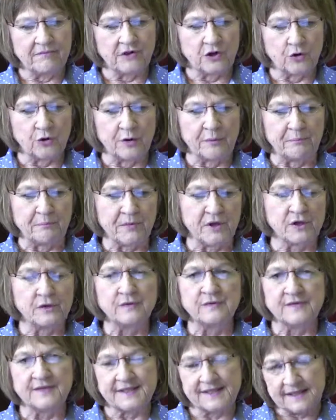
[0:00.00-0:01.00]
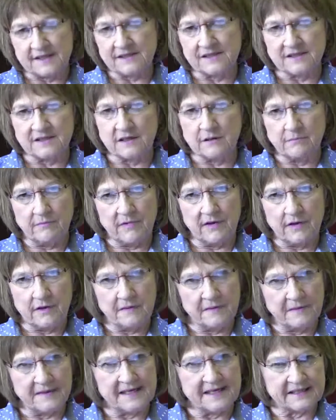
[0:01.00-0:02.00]
your immune system
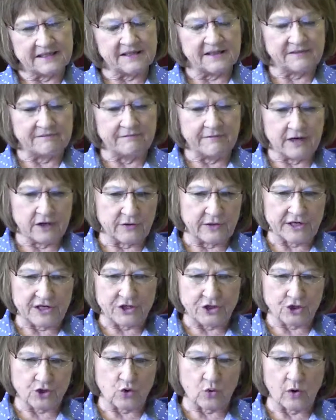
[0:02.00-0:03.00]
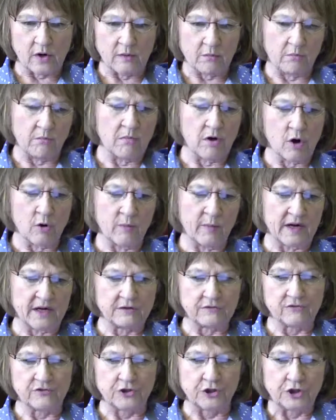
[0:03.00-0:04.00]
in this very short
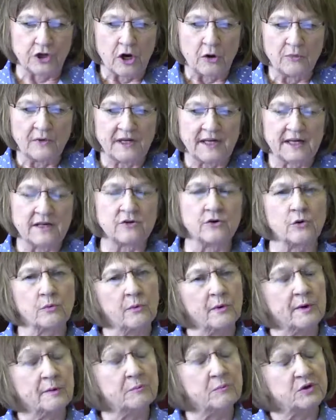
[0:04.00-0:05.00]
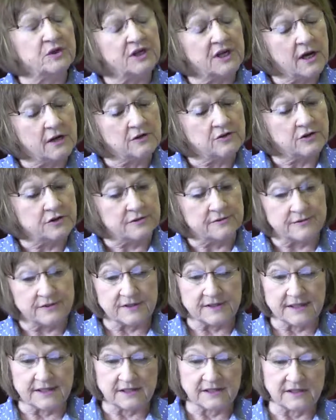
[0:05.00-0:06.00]
moment. You don't need your reproduction
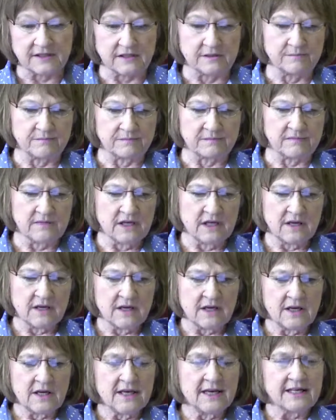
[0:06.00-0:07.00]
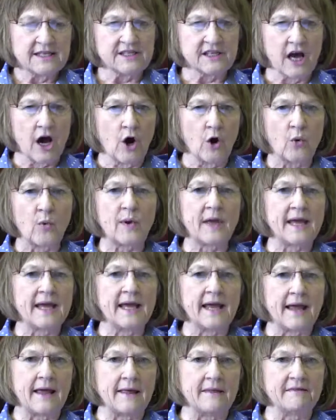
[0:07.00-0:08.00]
system. So
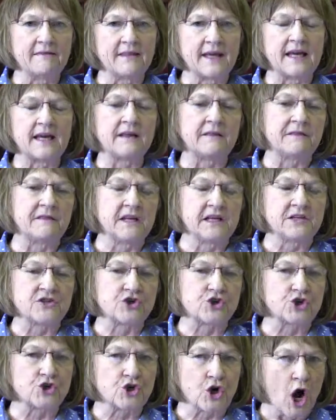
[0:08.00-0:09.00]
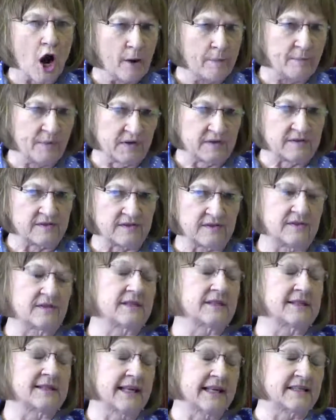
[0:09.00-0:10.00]
it then sharpens the
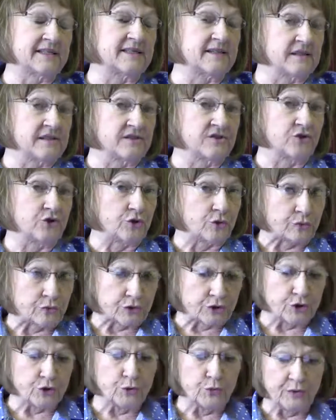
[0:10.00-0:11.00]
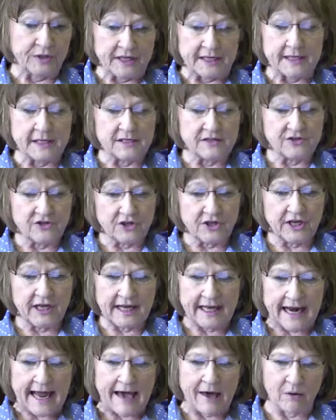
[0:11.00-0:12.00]
senses you do need to
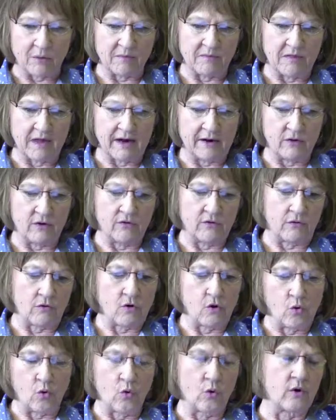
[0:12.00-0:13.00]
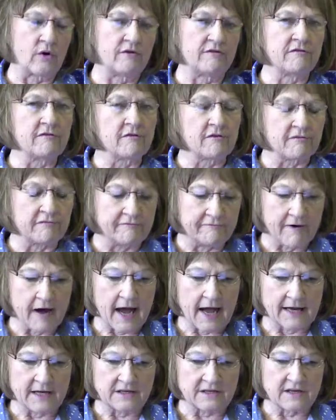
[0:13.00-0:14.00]
get out of there or
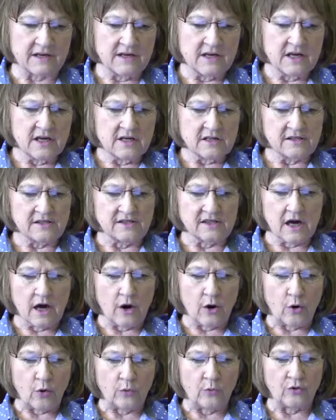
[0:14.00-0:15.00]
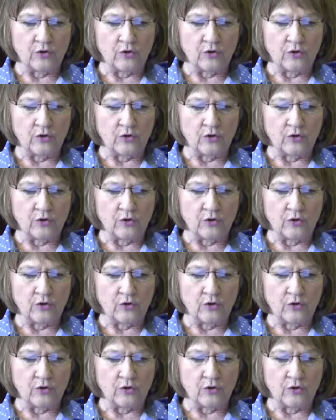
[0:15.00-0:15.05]
fight. So